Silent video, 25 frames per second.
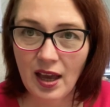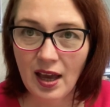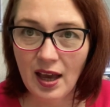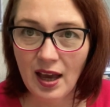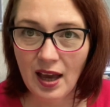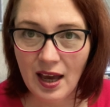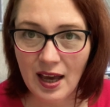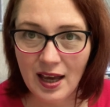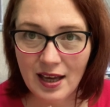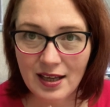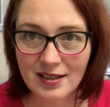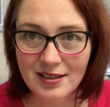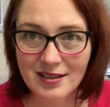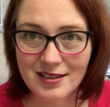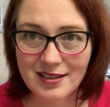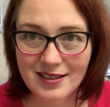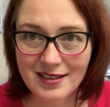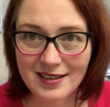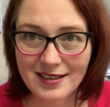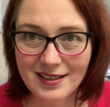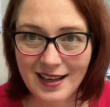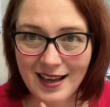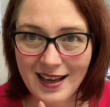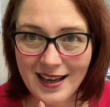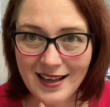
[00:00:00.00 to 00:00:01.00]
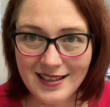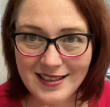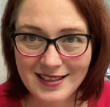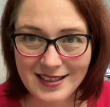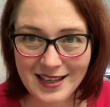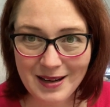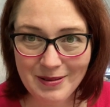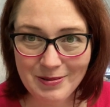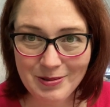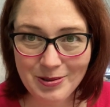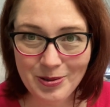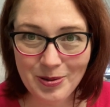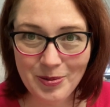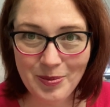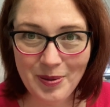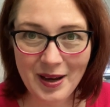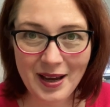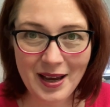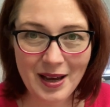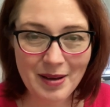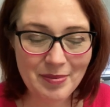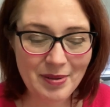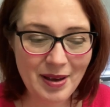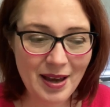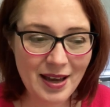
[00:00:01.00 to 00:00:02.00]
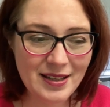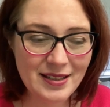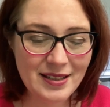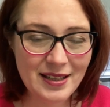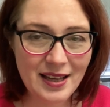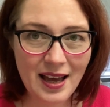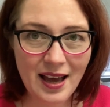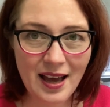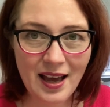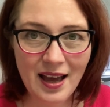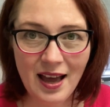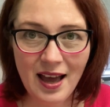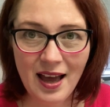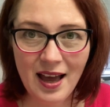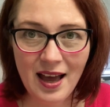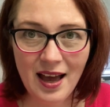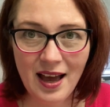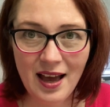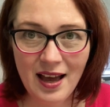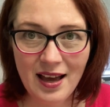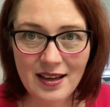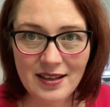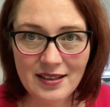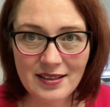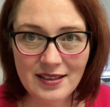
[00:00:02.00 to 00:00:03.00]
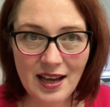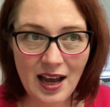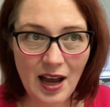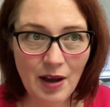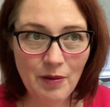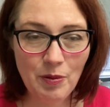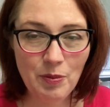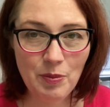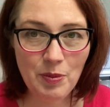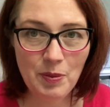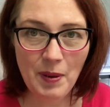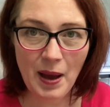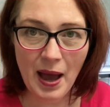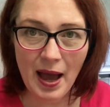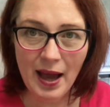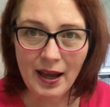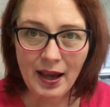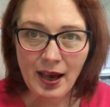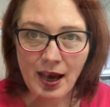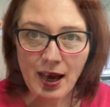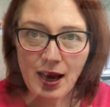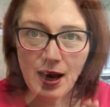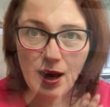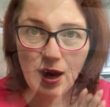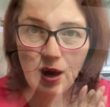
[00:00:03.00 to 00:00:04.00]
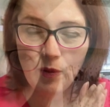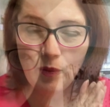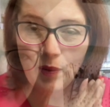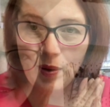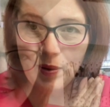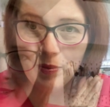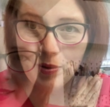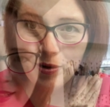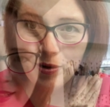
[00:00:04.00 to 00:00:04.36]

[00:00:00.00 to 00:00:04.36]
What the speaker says: it's time to go pick up Kezia, and I will be back when we're